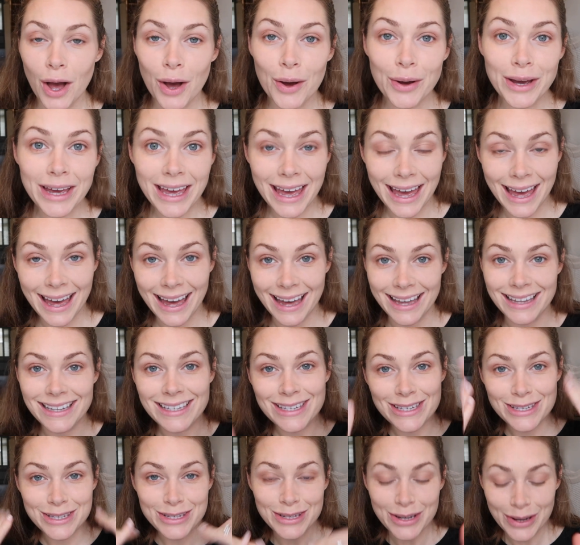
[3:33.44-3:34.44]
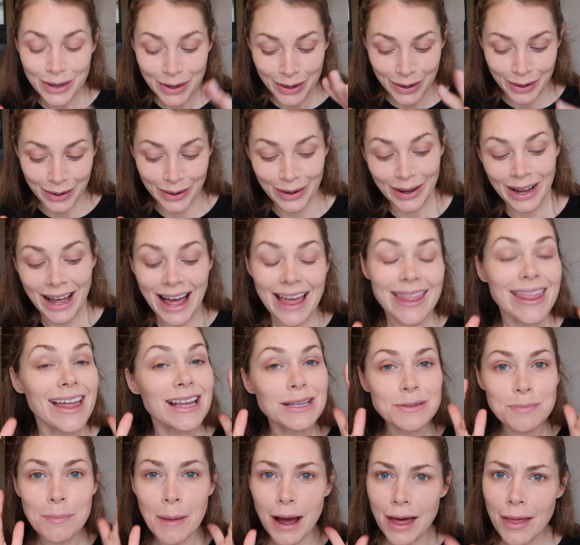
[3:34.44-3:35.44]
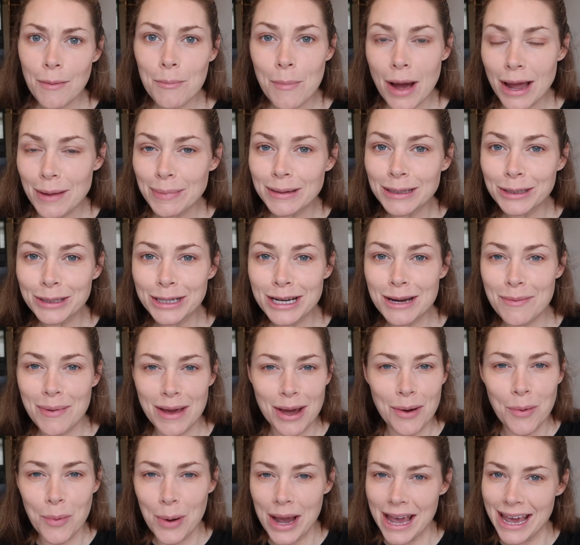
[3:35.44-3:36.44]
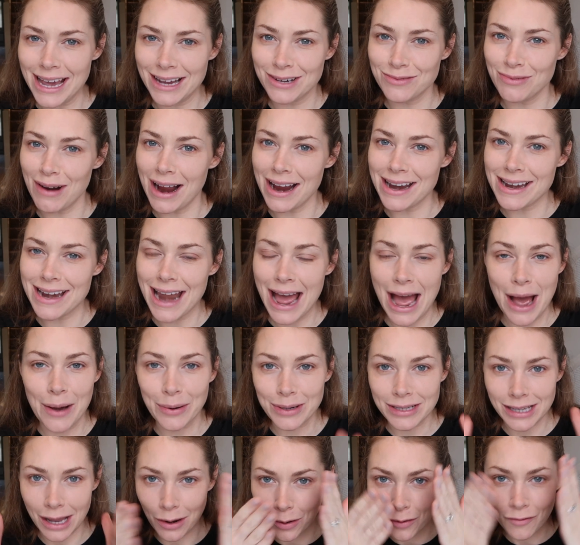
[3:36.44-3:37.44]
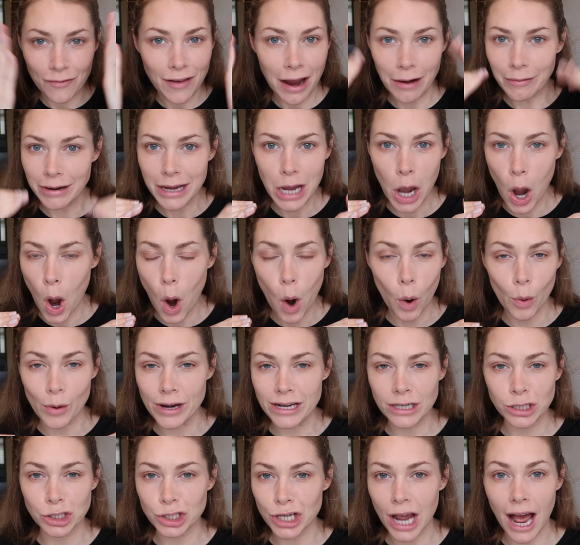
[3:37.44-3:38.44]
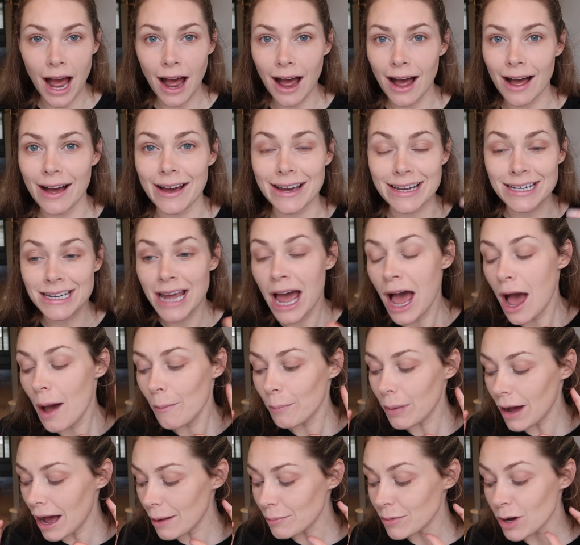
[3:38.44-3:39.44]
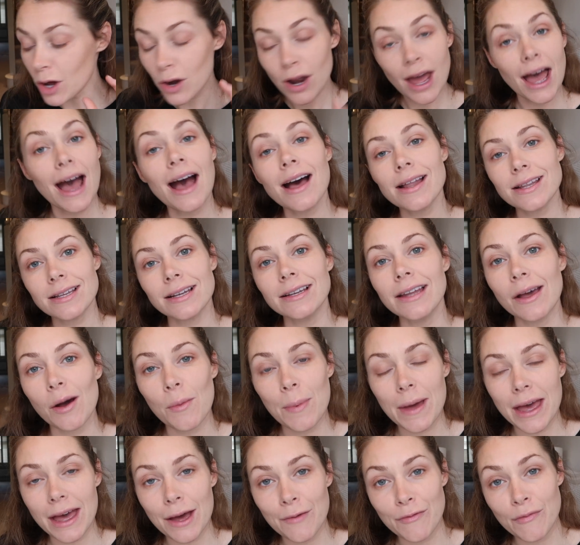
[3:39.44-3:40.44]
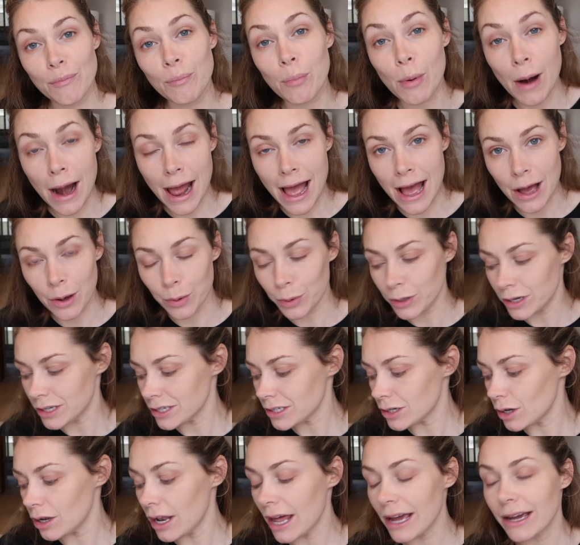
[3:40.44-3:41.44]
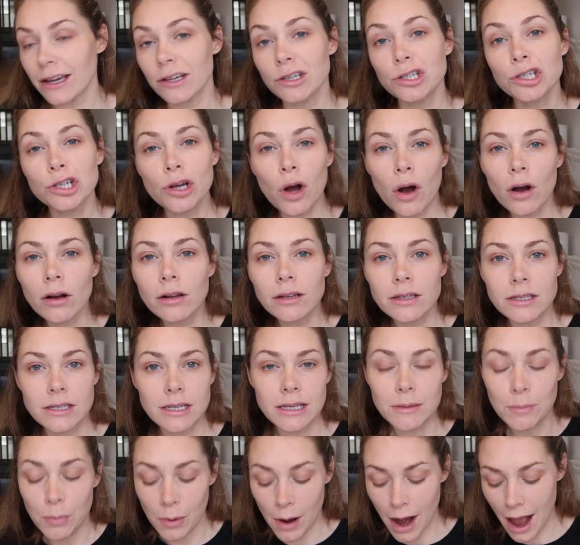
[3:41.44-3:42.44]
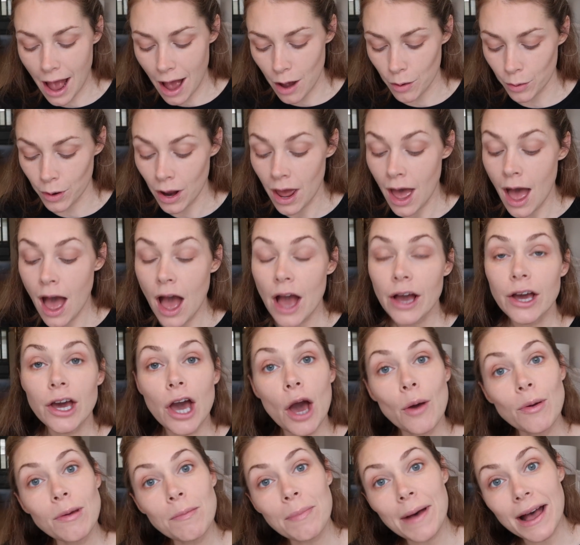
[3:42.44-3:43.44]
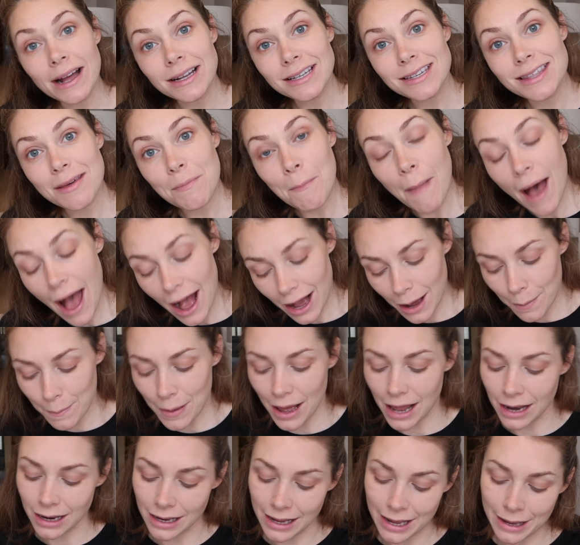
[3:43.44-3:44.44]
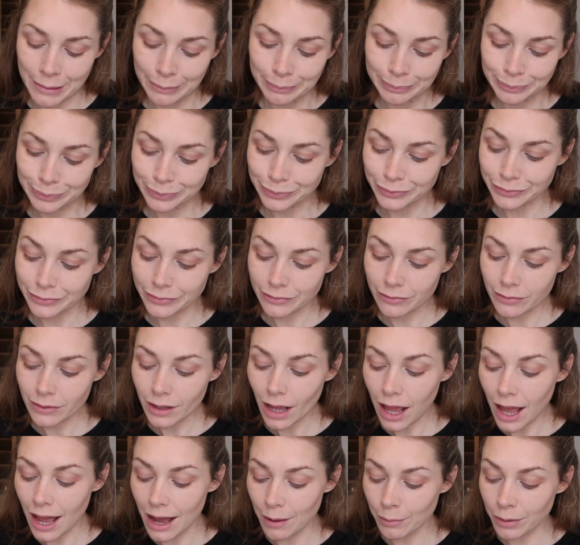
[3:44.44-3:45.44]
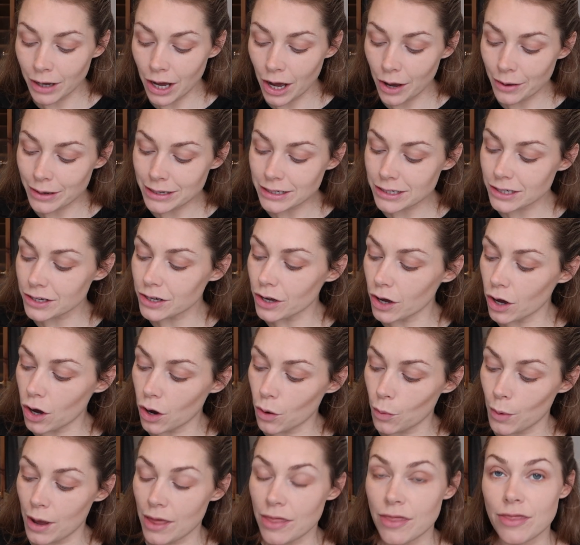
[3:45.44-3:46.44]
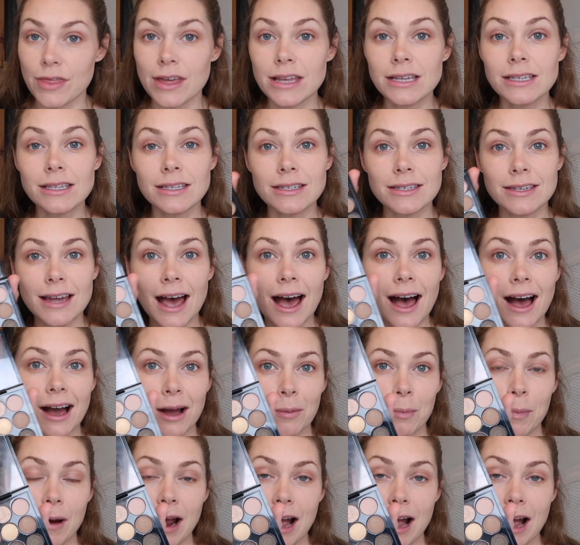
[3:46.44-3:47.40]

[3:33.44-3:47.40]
Okay, so that's my, I might be looking a bit weird right now because I look very orange-eyed, but I'm gonna add a little bit of brown, so like a chocolatey brown. Going back to the MAC palette, I'm going to go with this dark